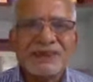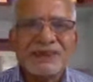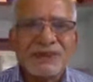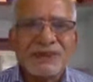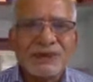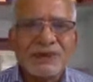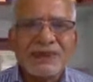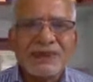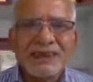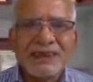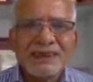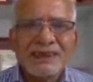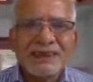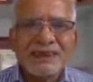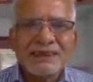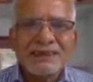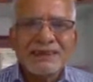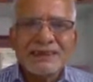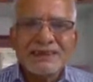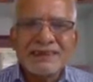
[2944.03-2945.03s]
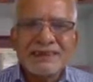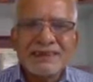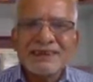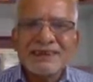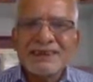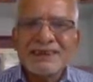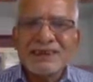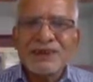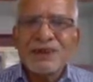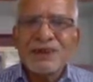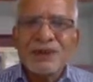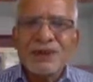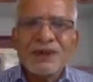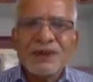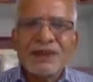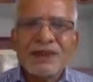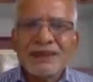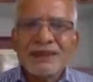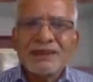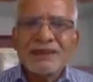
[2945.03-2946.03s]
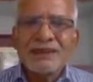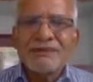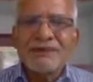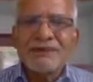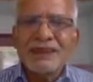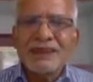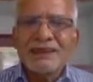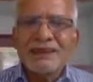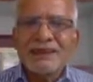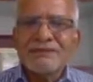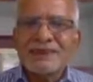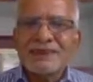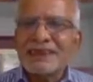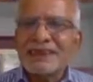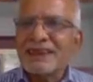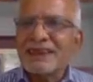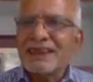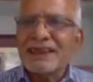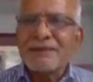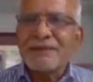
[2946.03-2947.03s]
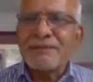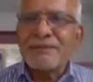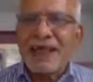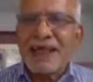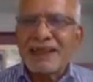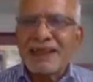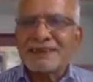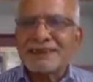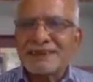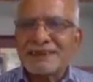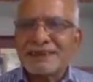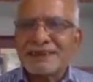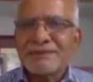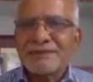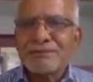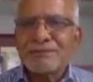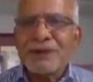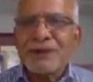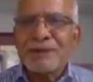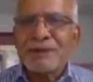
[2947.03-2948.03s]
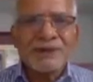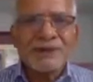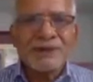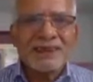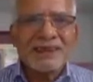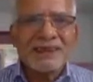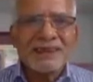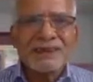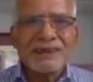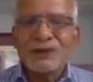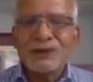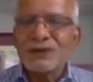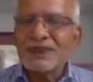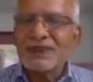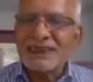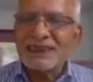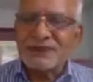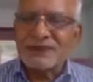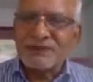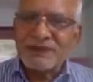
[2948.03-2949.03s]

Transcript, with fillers: school, 13 year old William Sinclair Marris, popularly known as